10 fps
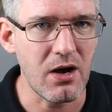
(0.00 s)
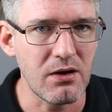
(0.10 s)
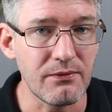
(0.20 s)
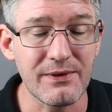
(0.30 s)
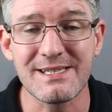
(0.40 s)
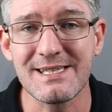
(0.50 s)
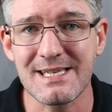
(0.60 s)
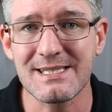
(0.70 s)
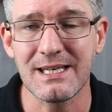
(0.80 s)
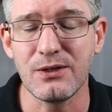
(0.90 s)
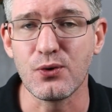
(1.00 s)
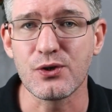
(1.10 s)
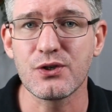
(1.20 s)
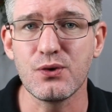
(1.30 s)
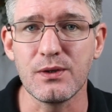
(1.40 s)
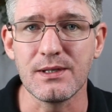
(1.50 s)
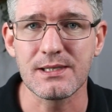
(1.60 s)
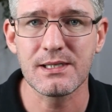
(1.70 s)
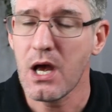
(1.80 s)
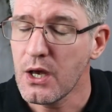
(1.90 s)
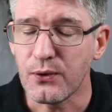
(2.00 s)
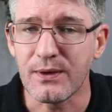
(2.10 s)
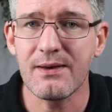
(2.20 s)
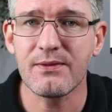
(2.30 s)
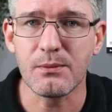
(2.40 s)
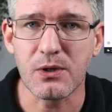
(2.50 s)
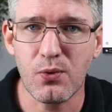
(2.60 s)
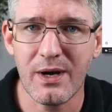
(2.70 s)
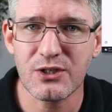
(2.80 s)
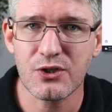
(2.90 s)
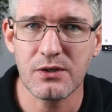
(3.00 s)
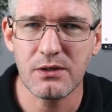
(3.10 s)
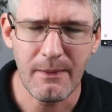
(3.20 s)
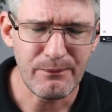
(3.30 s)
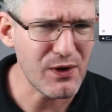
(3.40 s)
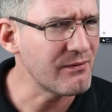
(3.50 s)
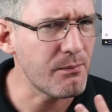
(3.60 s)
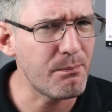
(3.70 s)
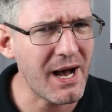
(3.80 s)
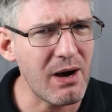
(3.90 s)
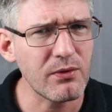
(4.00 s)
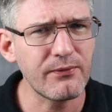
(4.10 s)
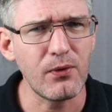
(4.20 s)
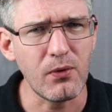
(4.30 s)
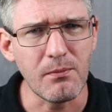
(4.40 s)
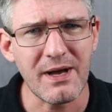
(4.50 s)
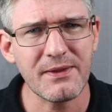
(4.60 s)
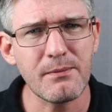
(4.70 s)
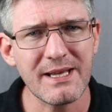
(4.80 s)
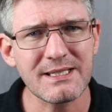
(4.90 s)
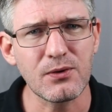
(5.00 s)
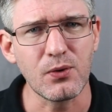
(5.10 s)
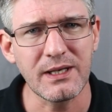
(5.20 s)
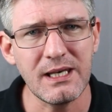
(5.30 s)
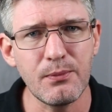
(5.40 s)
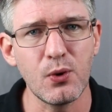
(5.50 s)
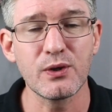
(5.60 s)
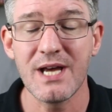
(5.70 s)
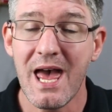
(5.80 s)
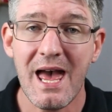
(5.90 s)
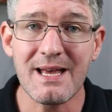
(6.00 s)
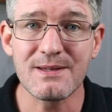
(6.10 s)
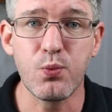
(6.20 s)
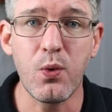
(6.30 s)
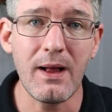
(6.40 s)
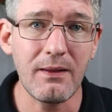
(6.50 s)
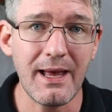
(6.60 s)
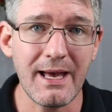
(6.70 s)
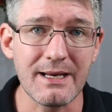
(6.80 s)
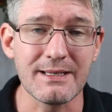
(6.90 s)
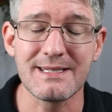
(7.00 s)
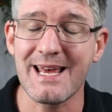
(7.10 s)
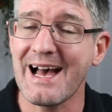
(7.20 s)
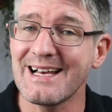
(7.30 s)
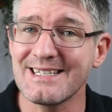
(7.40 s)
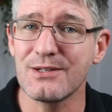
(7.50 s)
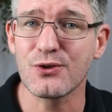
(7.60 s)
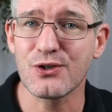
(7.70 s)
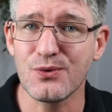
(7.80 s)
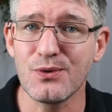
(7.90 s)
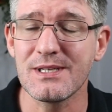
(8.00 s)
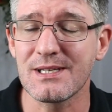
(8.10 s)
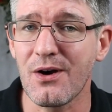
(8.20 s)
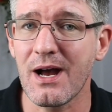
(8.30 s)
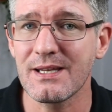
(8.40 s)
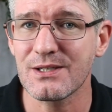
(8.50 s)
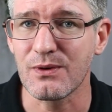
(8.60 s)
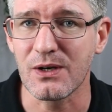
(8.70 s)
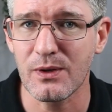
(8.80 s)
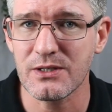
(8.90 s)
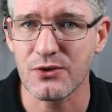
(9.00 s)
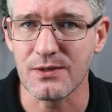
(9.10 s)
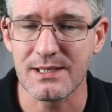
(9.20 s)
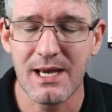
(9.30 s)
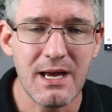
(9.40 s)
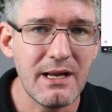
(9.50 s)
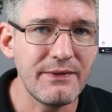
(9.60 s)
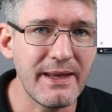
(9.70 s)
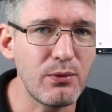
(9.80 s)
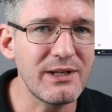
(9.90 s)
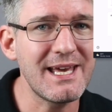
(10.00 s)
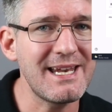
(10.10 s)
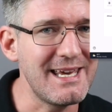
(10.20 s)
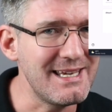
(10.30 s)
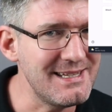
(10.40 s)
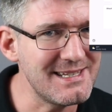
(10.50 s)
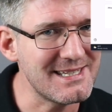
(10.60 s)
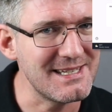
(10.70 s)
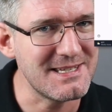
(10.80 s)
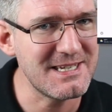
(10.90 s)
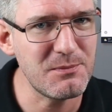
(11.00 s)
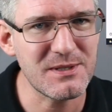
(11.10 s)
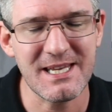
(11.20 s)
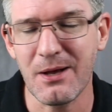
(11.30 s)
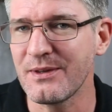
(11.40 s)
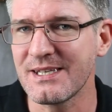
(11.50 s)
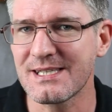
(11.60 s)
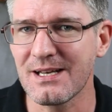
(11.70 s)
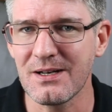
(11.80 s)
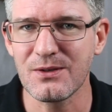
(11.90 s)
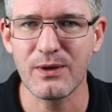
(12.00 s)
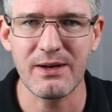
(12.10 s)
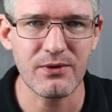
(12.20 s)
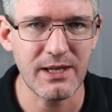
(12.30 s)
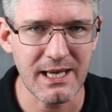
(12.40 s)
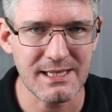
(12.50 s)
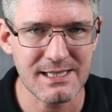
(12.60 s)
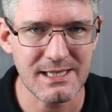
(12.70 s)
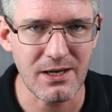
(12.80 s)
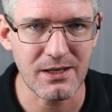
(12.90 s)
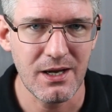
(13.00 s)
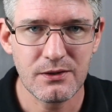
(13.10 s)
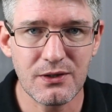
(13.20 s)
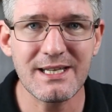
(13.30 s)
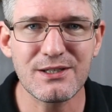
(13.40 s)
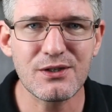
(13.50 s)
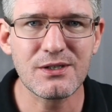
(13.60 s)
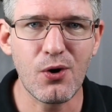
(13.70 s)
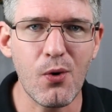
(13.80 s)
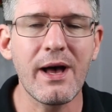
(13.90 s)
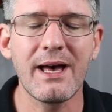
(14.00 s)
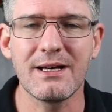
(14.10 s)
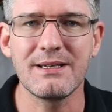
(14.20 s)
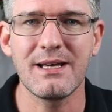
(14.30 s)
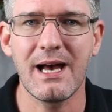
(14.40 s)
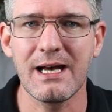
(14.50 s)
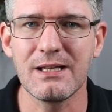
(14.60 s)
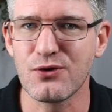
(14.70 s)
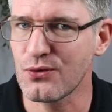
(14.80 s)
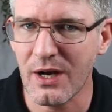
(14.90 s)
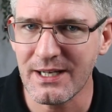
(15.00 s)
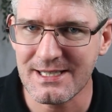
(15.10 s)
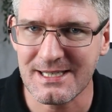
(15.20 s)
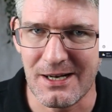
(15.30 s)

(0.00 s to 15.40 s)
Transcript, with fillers: of assessing your students. You give them a question, you have a powerful mathematical keyboard, as well as, as your students are answering questions, they will get hints and tips down the side whenever they get stuck. So let's just go ahead and try this